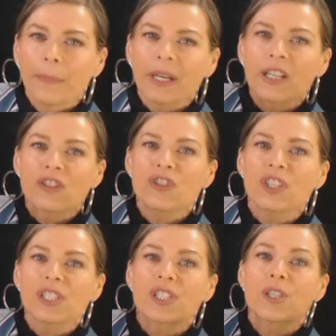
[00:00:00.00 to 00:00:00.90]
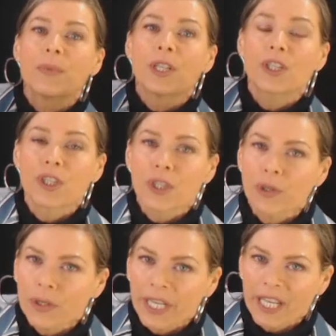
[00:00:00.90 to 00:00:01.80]
but it's just to be
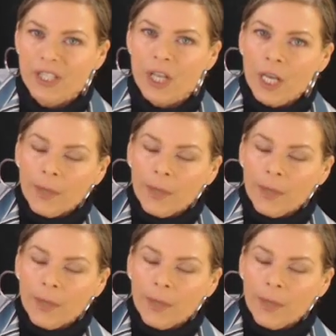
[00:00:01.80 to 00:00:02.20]
curious.